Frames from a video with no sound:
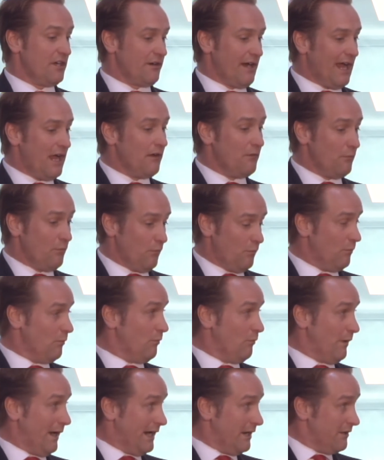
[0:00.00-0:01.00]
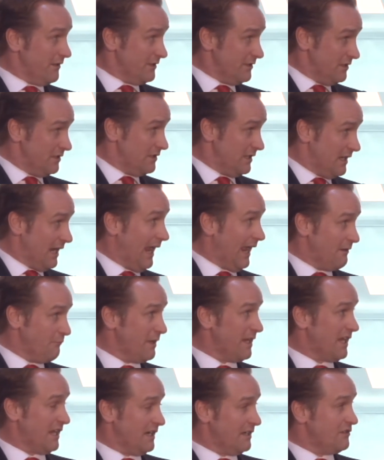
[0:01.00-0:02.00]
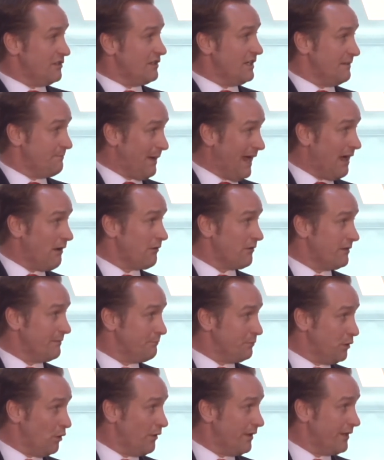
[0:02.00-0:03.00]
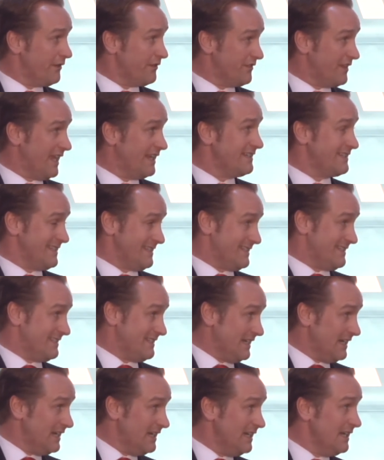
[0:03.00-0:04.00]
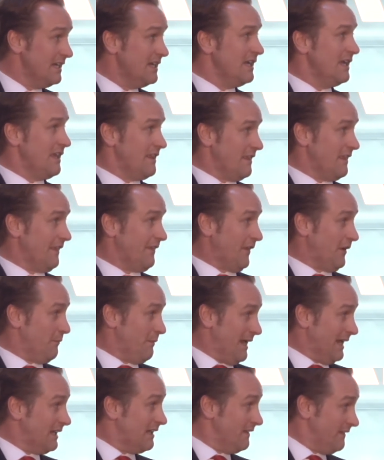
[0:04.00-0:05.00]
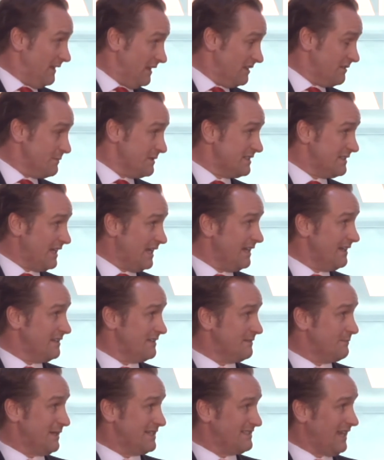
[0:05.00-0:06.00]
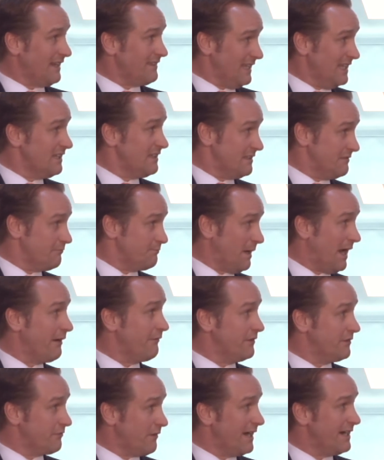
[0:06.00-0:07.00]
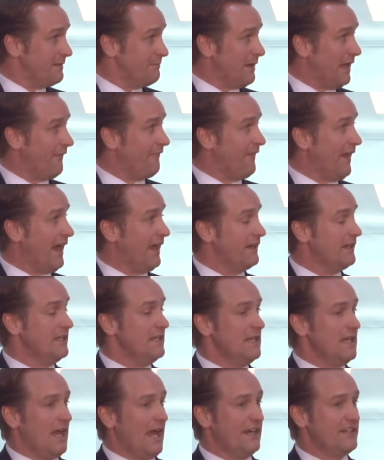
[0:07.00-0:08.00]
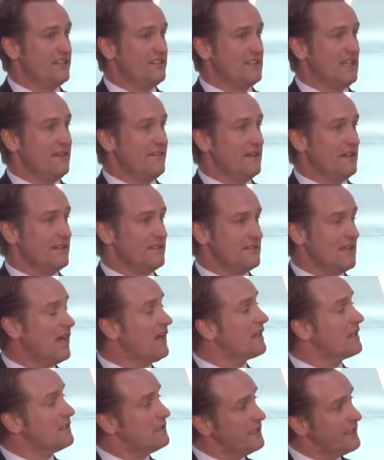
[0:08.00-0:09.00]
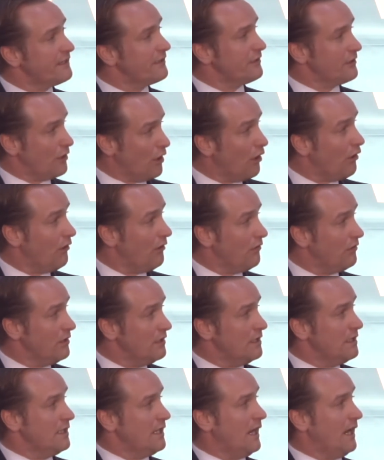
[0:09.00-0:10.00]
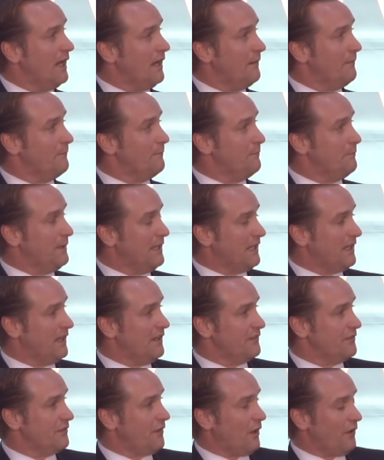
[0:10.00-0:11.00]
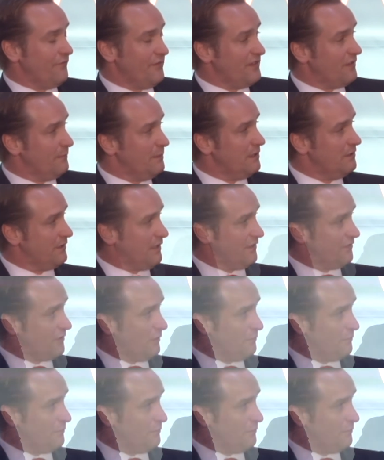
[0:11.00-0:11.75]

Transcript: out where, and we can empower employers then to see that they're making these mistakes? Because I think Byron's right about that. I just think that it's not clear at all because our visibility is so